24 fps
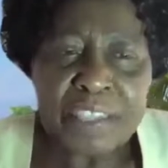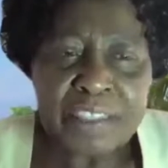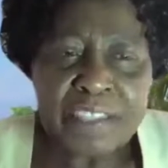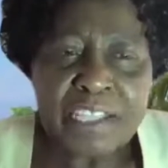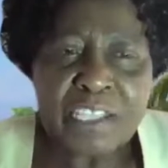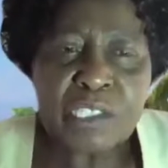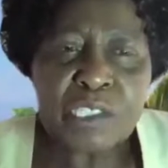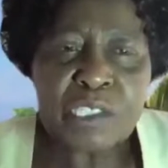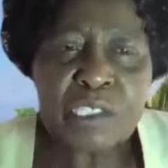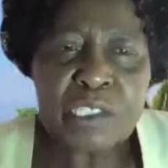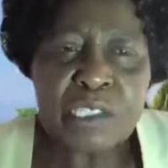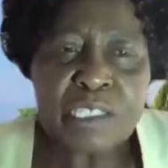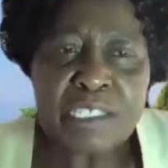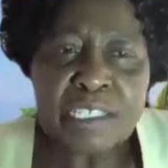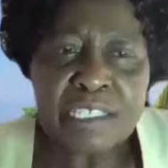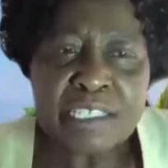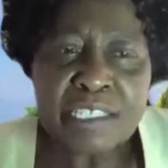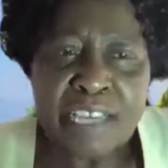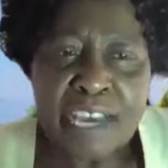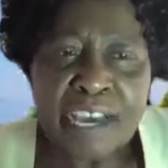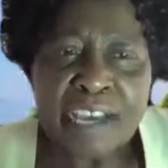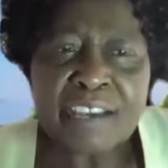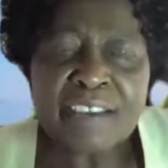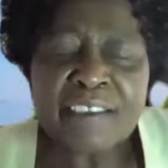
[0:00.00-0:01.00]
When these
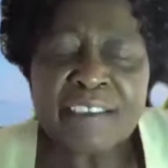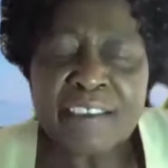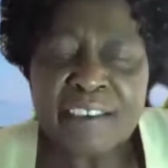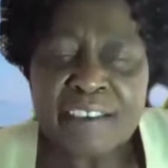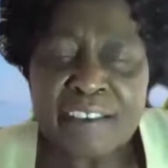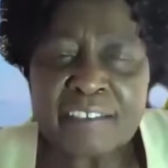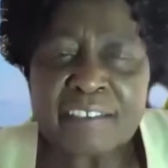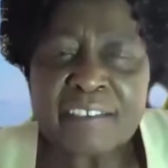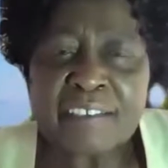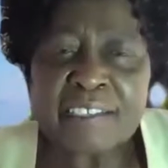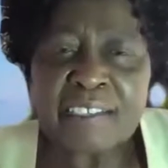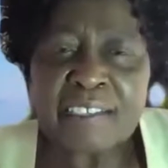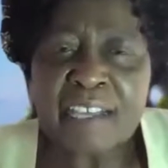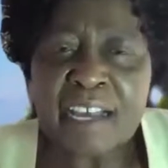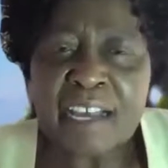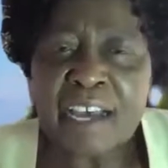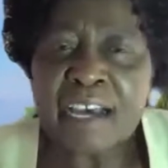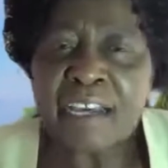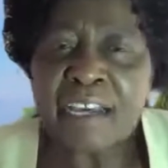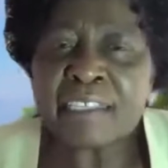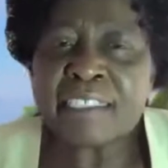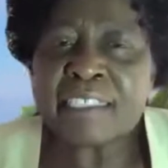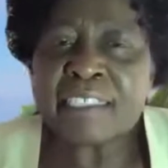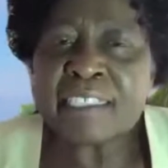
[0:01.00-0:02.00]
young girls
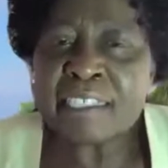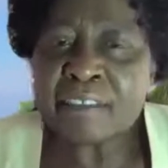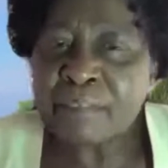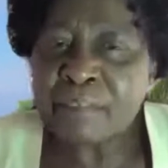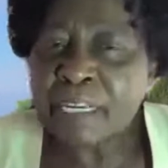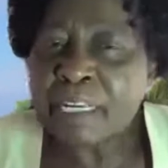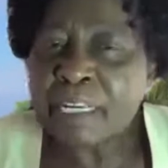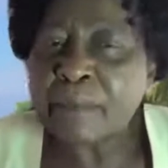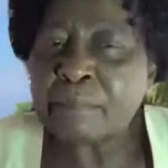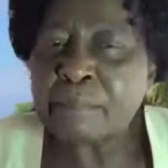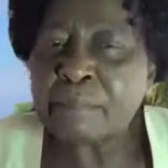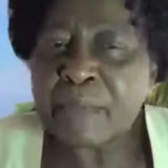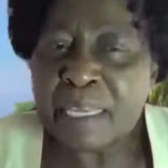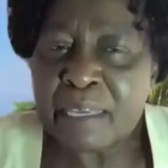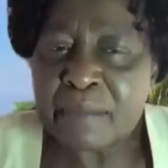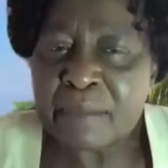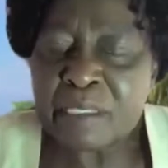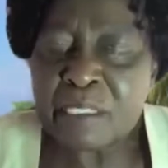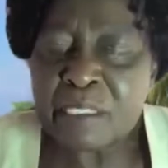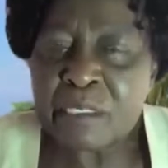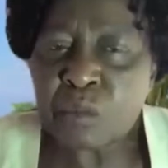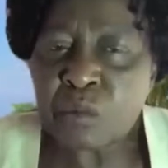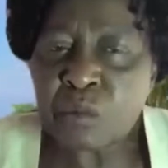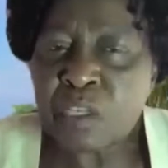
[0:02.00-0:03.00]
are delivering
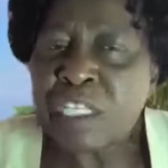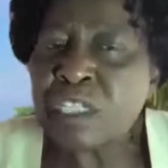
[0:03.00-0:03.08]
babies,